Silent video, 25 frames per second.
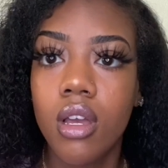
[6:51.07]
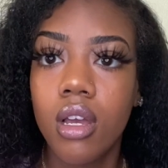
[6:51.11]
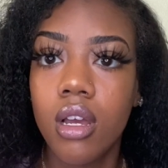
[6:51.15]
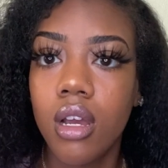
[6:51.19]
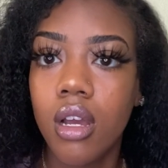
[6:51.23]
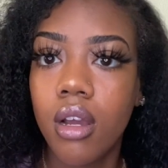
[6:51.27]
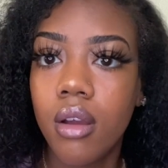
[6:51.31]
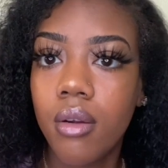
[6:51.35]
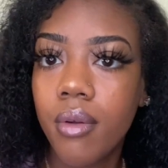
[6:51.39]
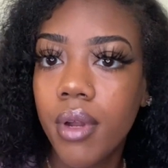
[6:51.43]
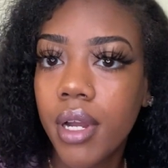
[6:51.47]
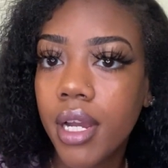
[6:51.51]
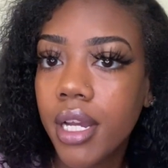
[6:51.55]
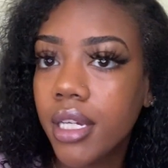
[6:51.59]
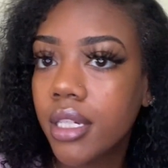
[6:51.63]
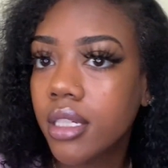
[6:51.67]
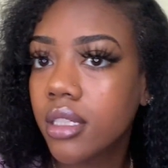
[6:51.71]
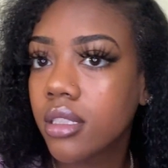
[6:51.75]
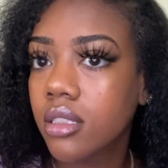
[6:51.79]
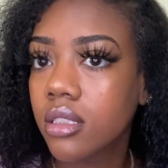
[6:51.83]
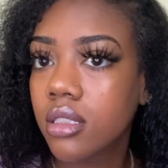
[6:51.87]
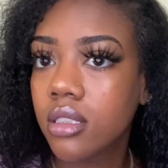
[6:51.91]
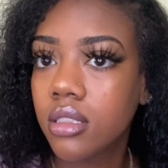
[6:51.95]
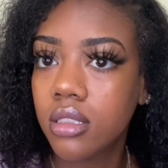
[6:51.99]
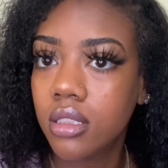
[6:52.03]
All right,
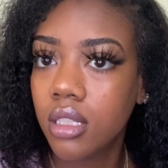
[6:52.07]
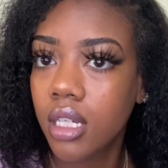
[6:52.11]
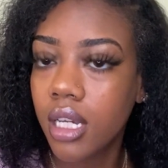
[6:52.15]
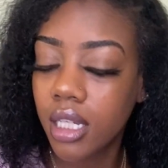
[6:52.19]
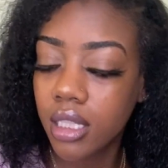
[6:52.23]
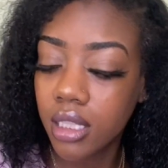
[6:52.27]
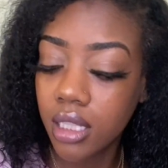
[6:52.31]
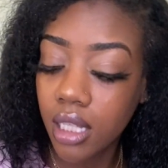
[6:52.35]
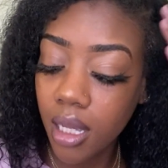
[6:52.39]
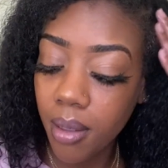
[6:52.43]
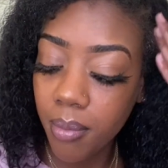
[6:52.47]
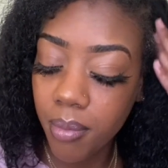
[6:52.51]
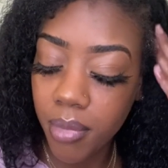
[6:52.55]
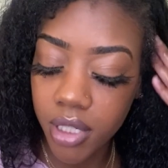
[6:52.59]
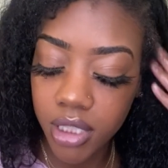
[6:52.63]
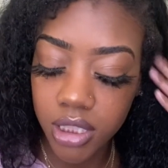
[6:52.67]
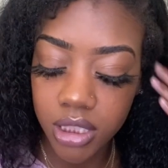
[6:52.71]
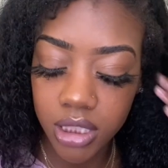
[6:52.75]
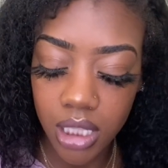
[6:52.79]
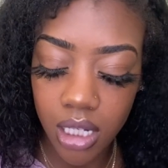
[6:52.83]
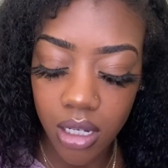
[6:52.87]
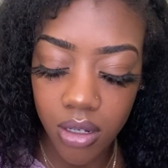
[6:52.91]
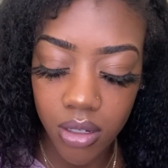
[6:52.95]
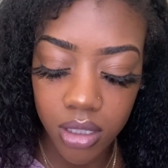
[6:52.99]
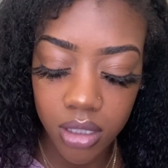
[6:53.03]
so got that brushed
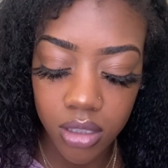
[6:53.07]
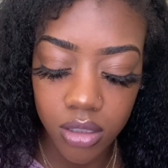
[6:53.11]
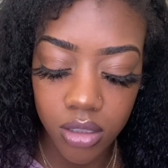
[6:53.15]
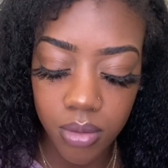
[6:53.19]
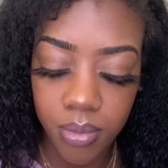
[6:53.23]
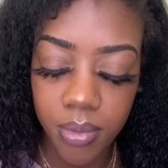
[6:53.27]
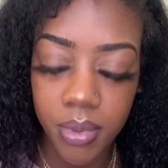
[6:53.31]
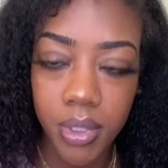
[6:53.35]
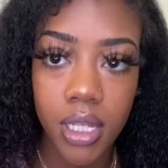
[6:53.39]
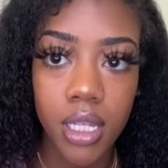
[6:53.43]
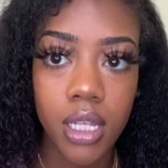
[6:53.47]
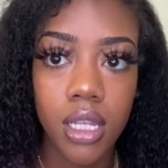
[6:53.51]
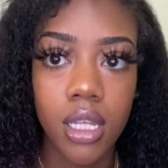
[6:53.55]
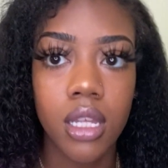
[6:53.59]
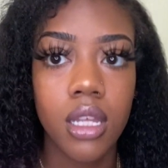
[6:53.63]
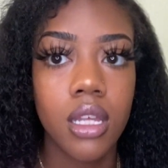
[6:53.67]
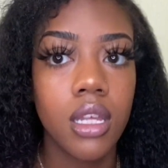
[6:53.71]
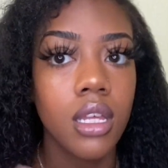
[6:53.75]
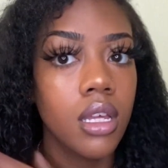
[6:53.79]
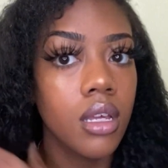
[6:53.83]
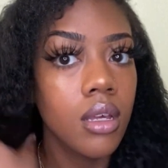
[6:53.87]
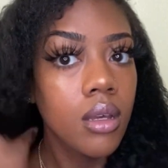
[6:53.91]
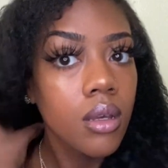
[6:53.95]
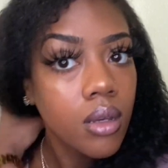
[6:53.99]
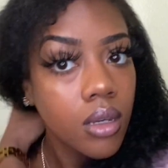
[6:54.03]
out a little bit.
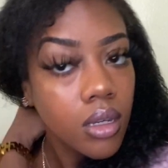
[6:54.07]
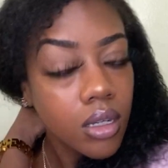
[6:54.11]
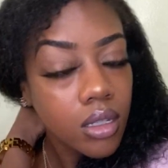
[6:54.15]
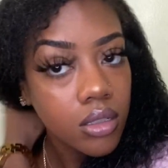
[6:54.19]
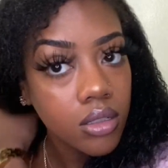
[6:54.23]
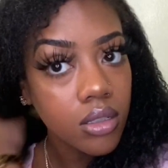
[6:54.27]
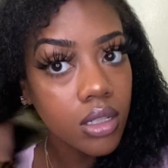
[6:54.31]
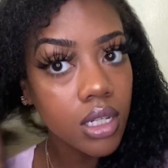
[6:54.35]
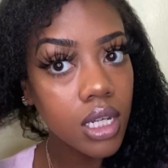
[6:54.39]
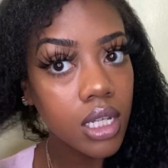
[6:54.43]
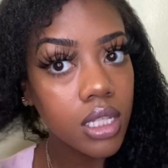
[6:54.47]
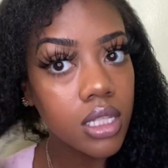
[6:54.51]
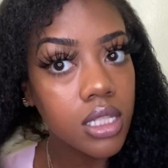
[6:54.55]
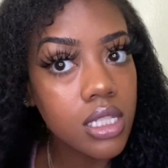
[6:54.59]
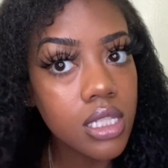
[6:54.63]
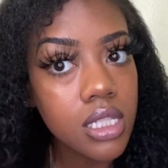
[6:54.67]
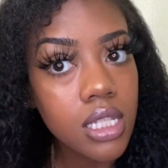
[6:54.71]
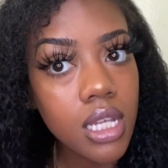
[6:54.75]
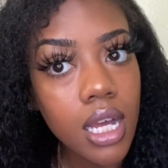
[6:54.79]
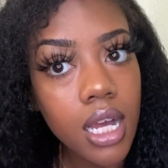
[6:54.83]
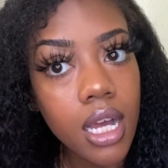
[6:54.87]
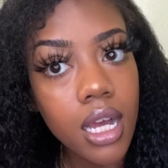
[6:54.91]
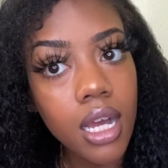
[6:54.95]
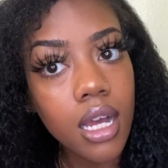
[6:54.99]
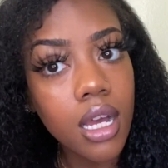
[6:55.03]
I'm gonna do the other
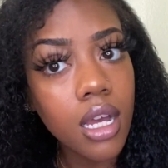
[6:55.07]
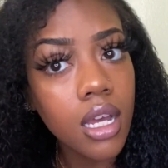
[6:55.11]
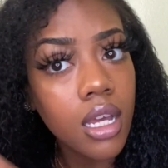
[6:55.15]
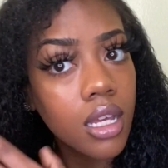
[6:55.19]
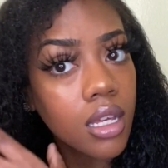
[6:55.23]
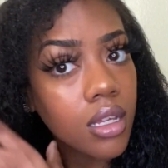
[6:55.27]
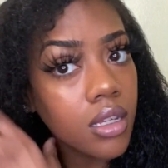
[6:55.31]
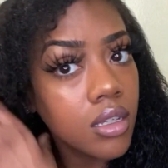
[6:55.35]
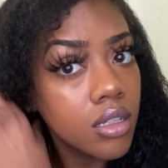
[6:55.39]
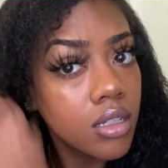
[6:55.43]
side.